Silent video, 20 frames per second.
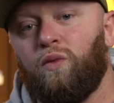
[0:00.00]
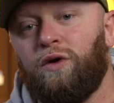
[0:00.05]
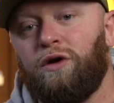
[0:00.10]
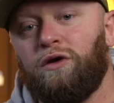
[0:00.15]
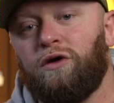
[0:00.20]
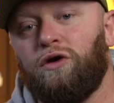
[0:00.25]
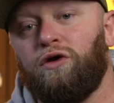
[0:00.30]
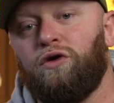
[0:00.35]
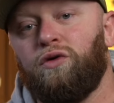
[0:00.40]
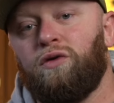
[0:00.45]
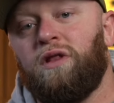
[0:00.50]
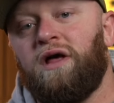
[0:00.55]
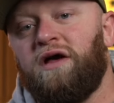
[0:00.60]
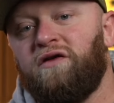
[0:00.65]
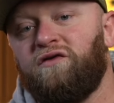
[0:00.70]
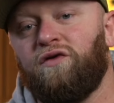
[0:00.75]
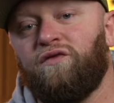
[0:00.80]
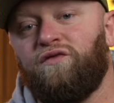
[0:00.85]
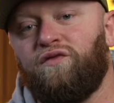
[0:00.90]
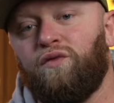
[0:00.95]
where you could
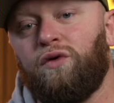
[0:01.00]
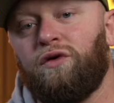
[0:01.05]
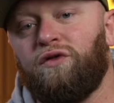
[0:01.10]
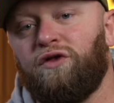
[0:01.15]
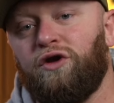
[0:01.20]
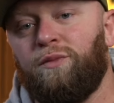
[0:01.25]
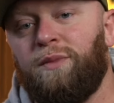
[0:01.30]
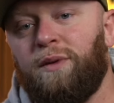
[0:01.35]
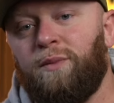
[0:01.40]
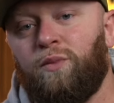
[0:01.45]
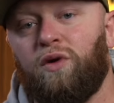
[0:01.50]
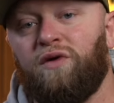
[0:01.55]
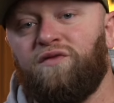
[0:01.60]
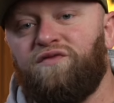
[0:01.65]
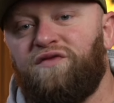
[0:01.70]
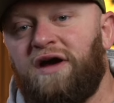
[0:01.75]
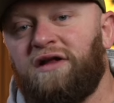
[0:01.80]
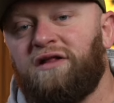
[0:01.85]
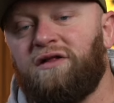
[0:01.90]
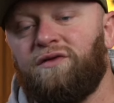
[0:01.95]
utilize your food a little bit more
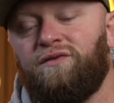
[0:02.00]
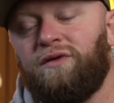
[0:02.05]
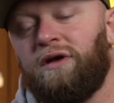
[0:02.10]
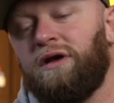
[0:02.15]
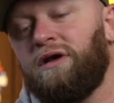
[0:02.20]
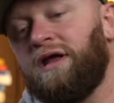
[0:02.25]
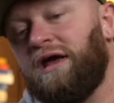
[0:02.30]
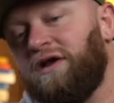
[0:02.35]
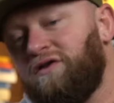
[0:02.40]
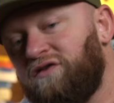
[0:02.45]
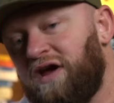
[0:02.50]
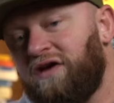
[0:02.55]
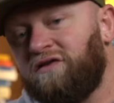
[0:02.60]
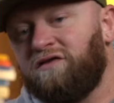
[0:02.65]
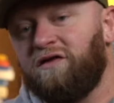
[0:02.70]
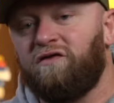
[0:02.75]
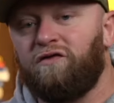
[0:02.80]
effectively and digest